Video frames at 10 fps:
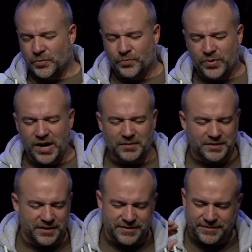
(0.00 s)
probably
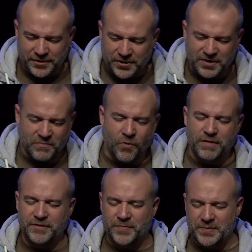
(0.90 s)
a third or more
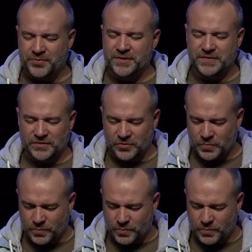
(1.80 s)
of the people in this room